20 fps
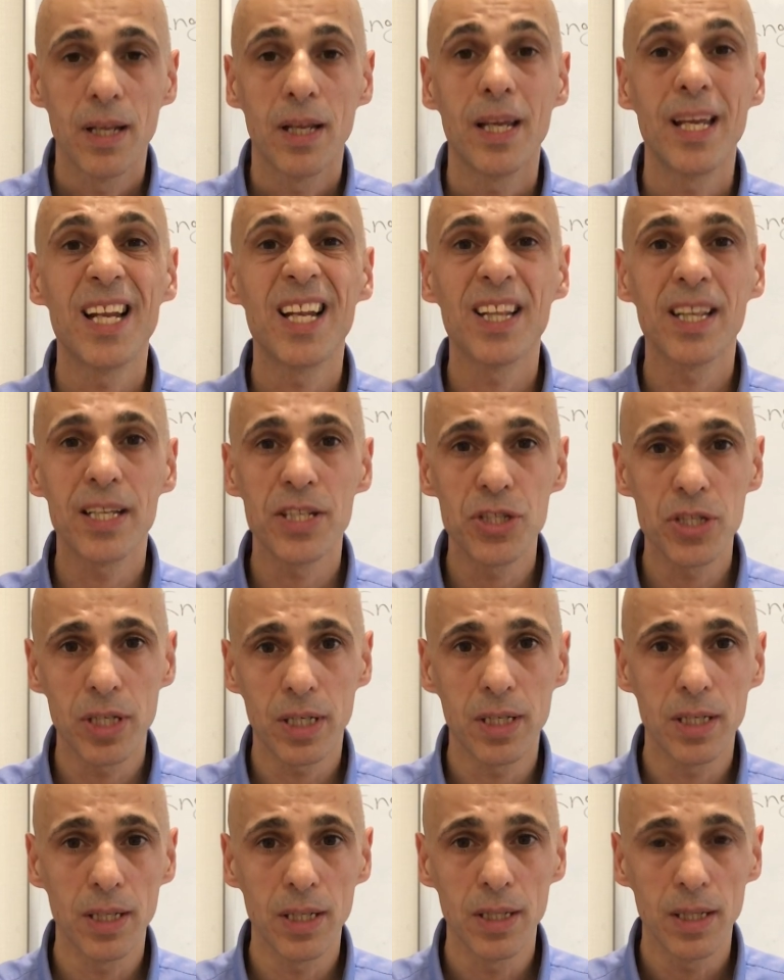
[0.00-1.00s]

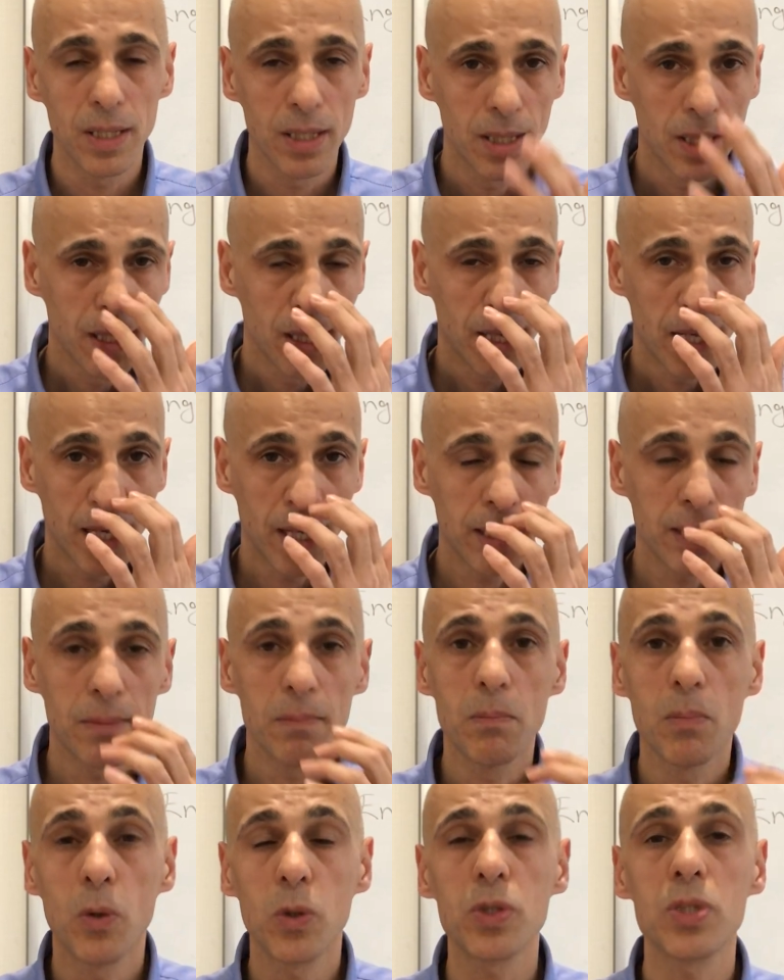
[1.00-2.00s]
illogical, and
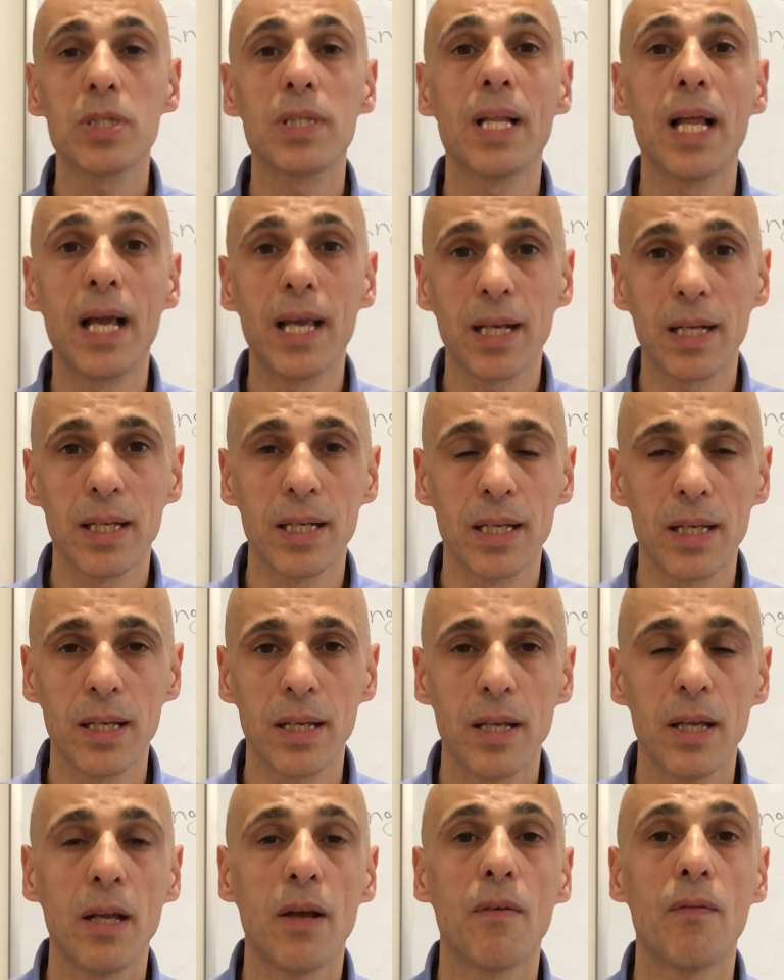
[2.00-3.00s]
most likely
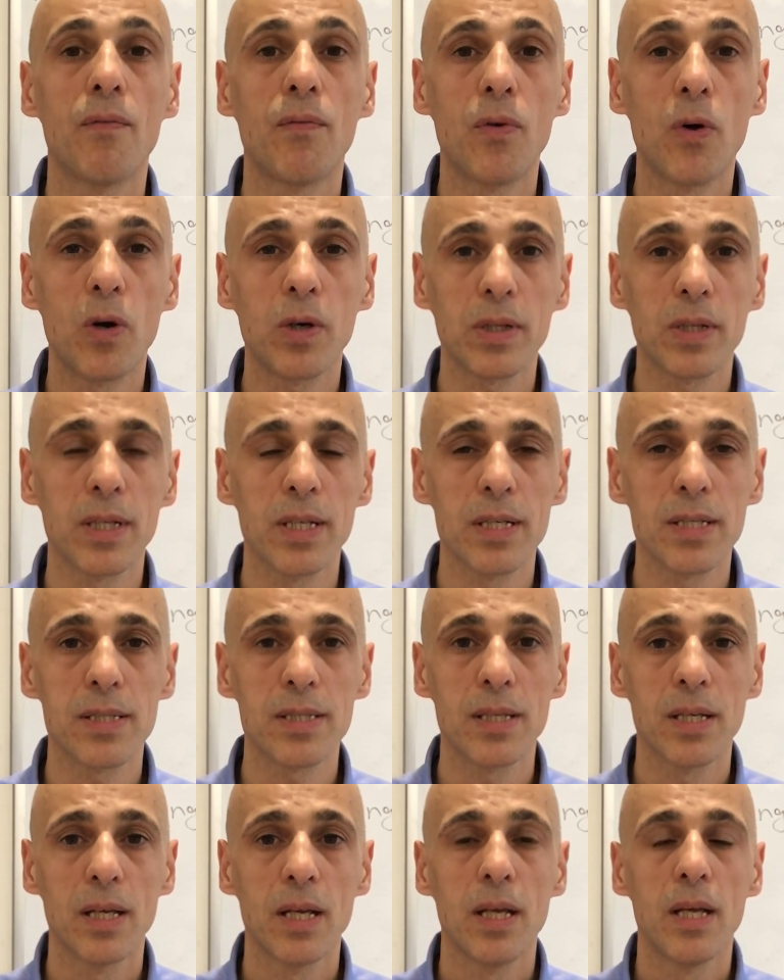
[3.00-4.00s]

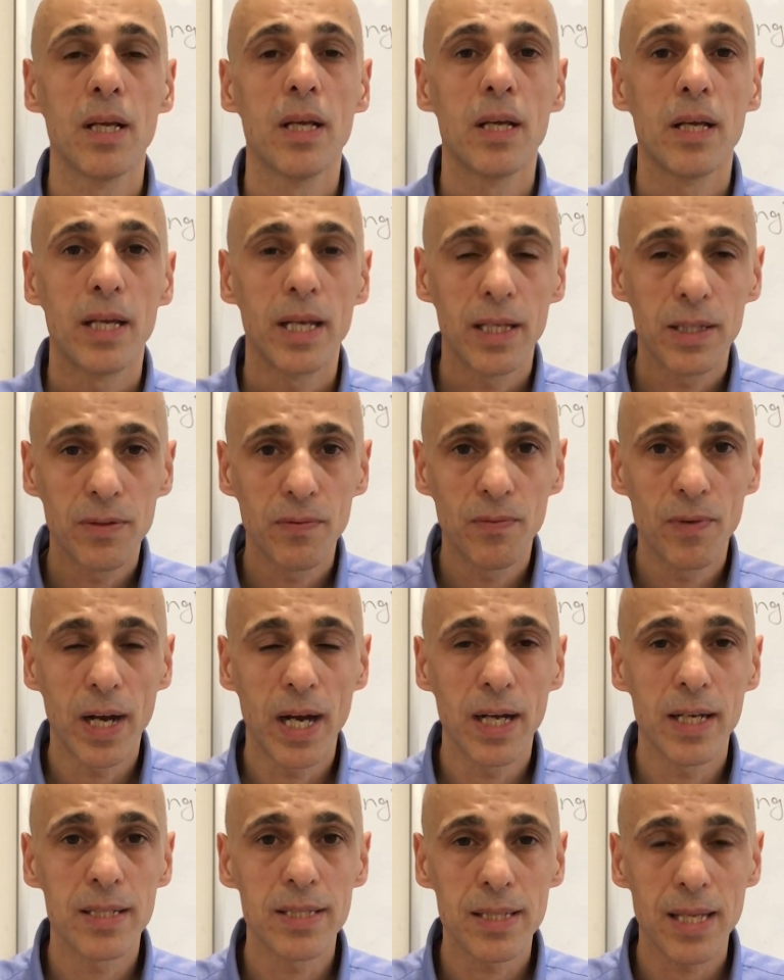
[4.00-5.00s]
worthless
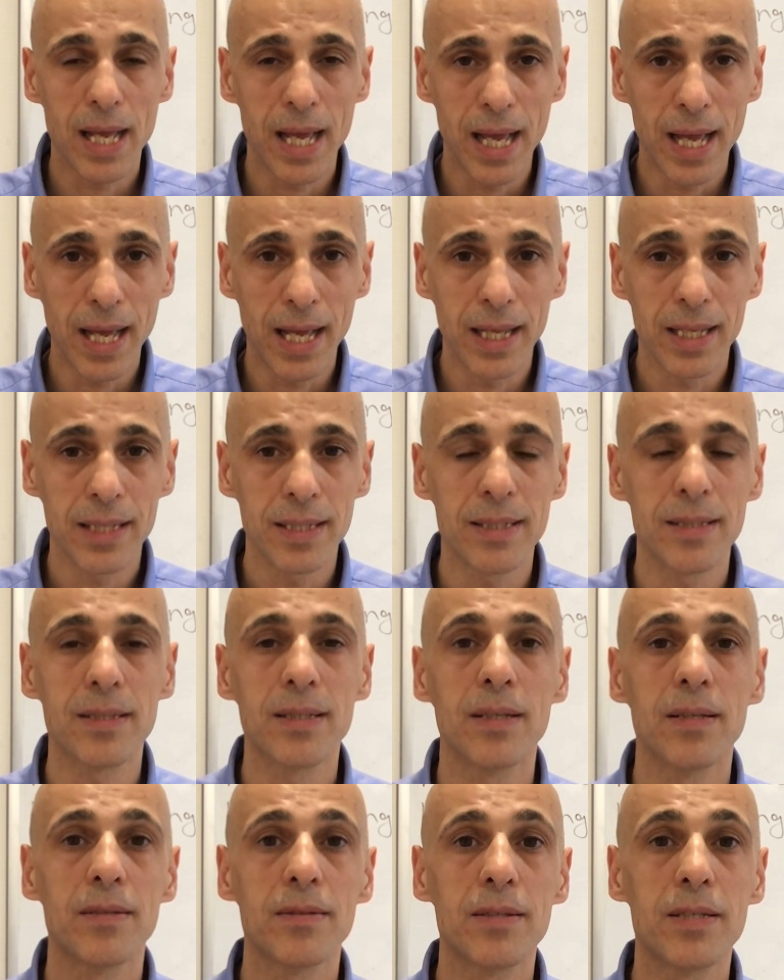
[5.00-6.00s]
advice and
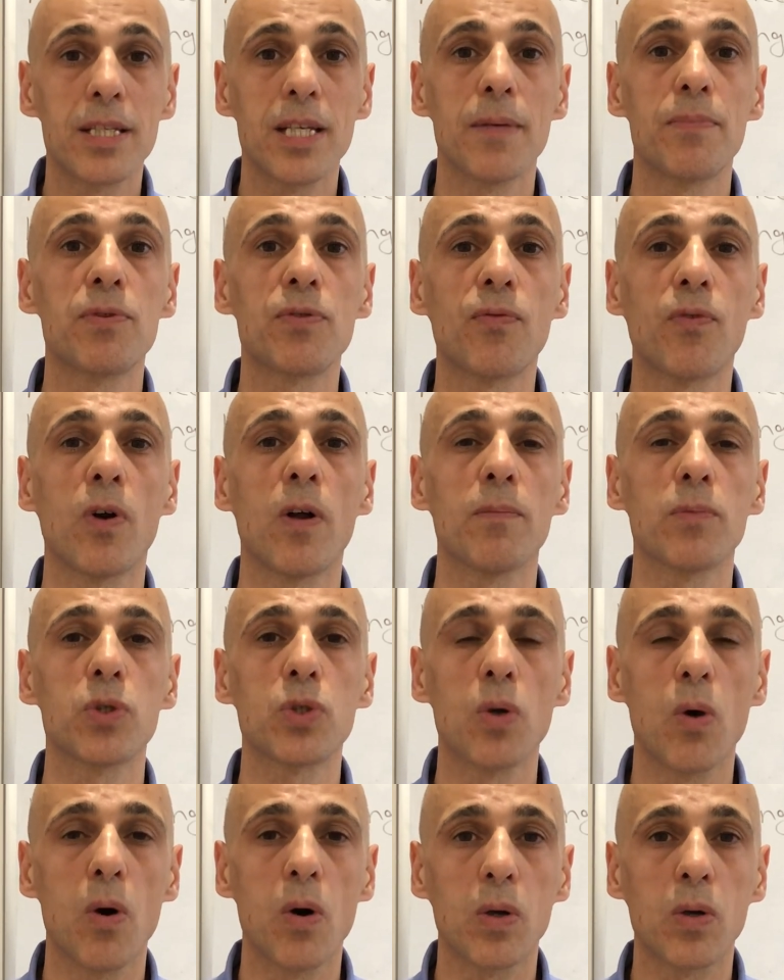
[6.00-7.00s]
tips from
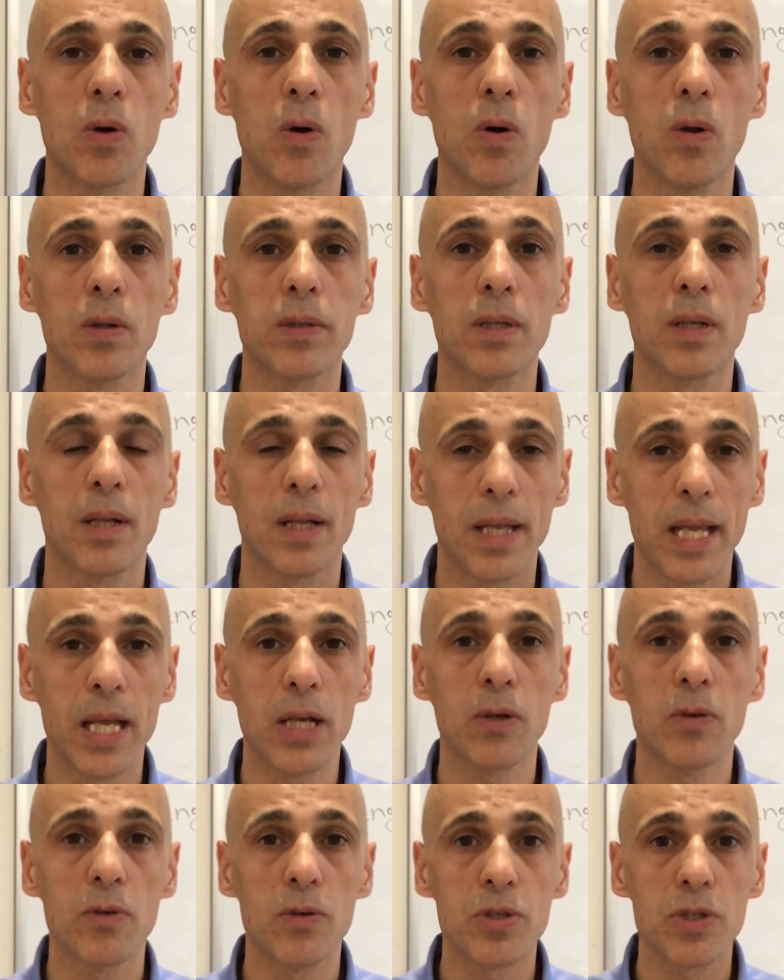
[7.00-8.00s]
so-called
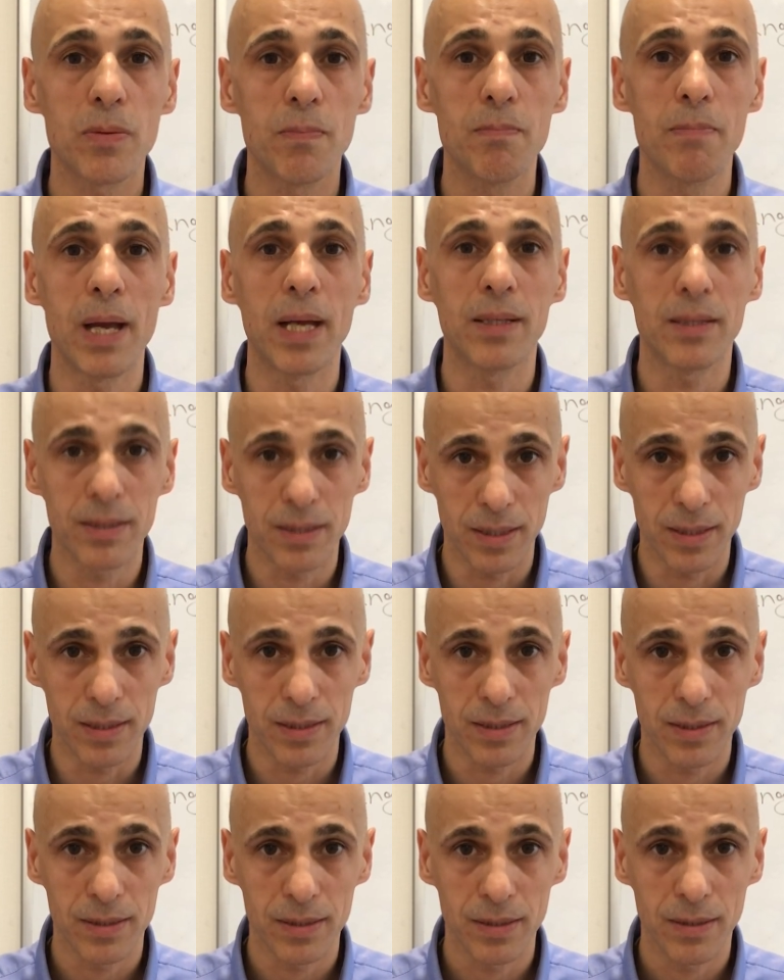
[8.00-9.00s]
language
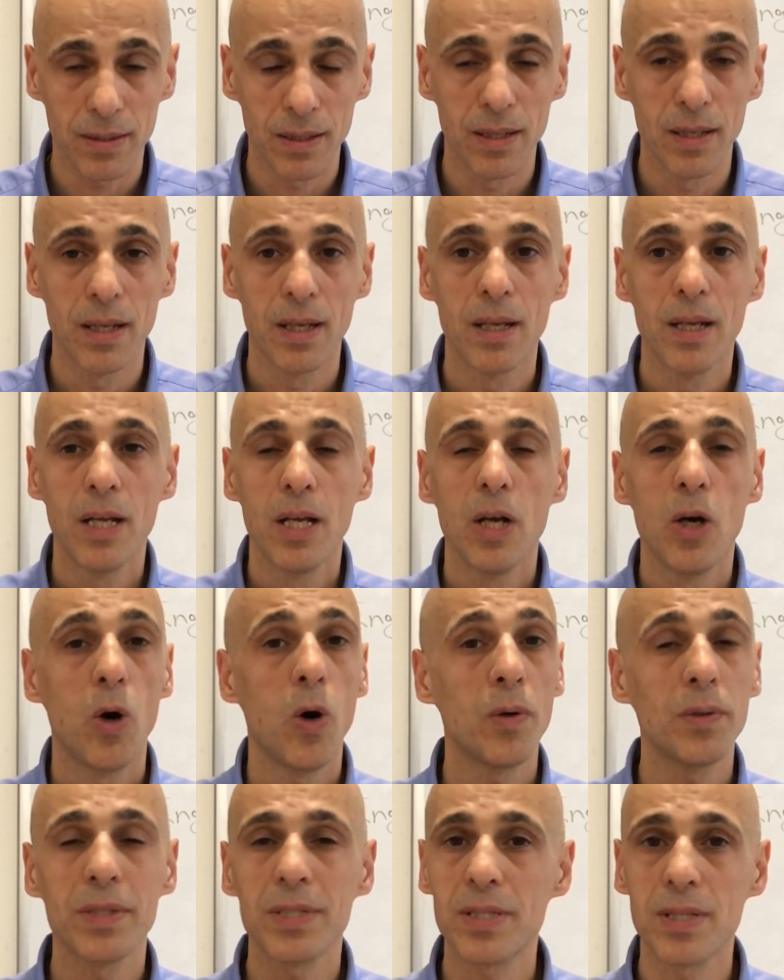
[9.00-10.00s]
mentors.
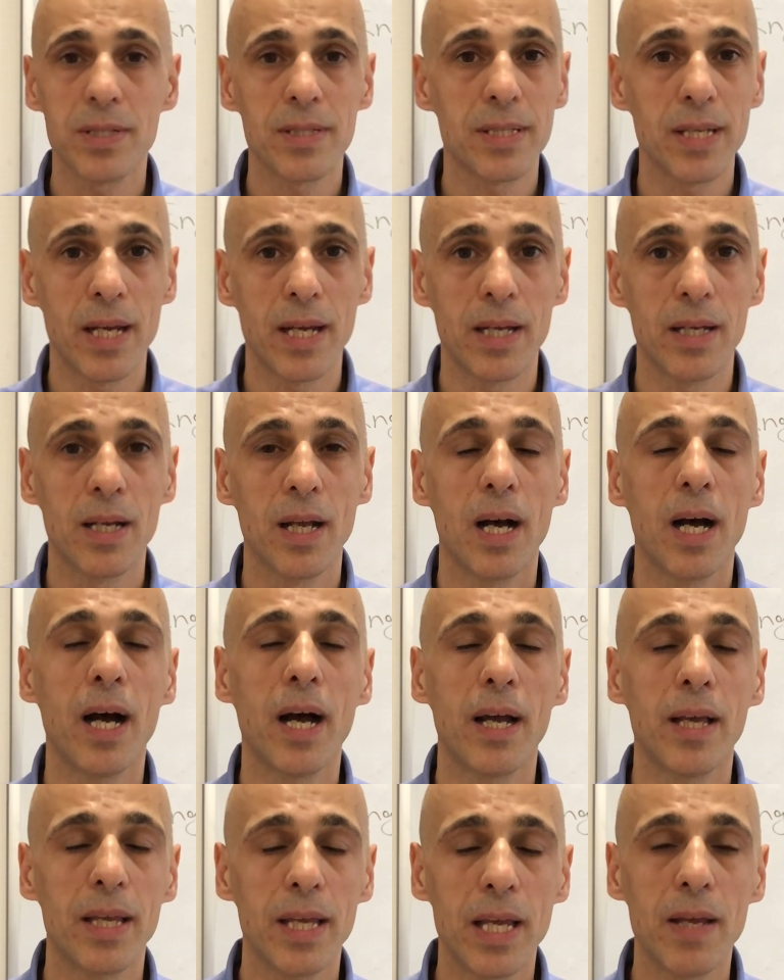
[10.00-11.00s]
Honestly saying,
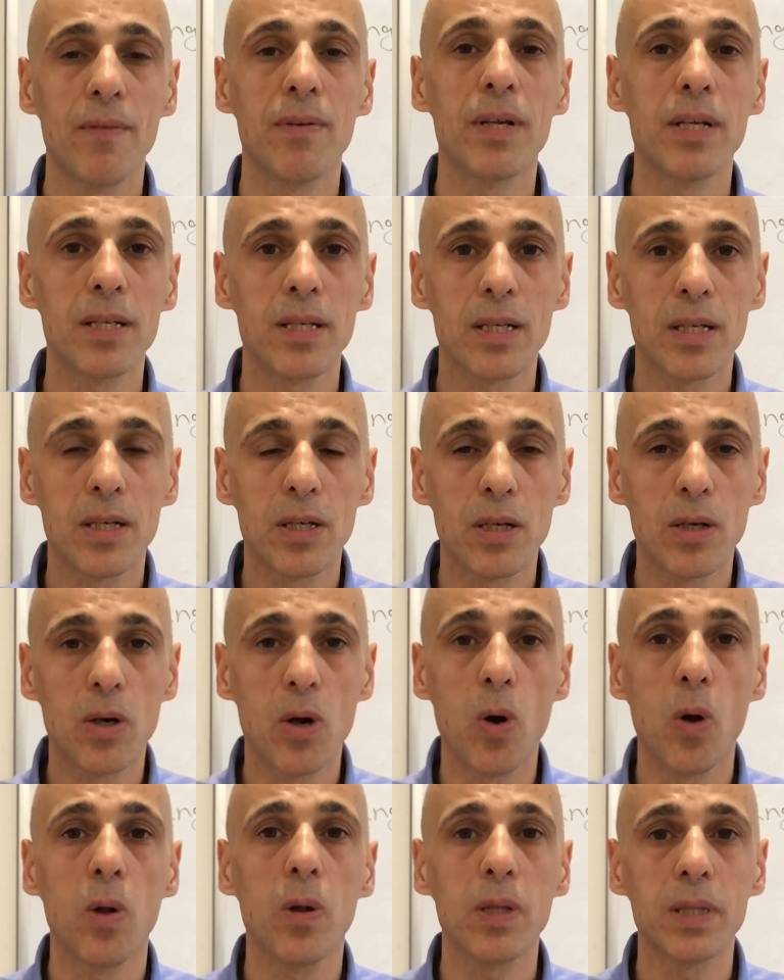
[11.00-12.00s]
I even
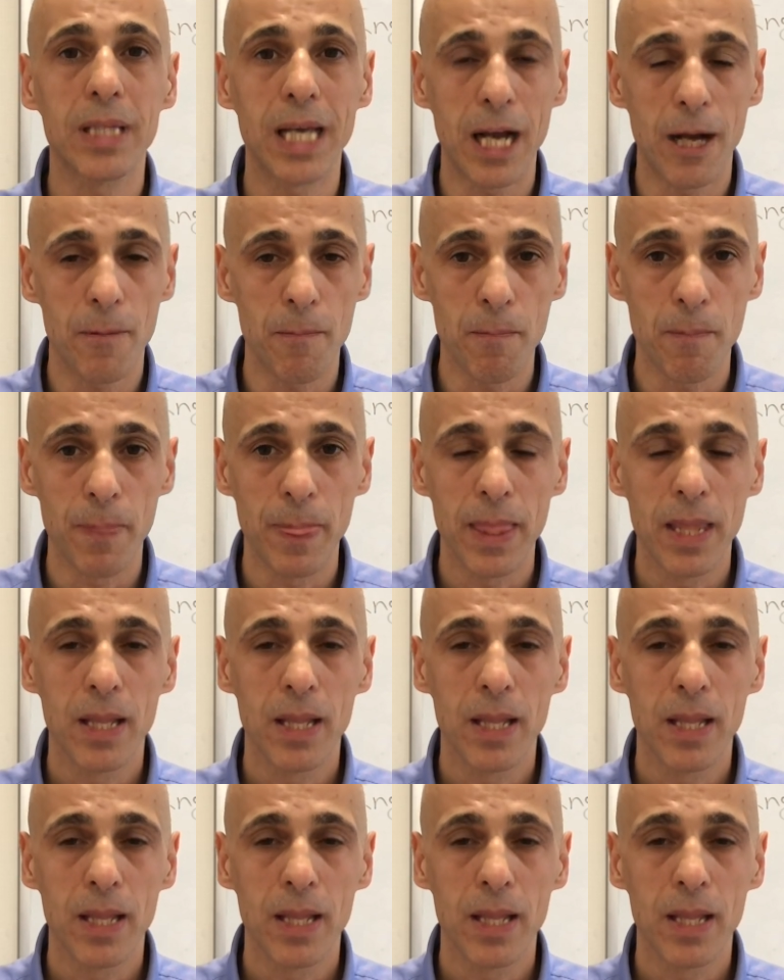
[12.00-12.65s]
call them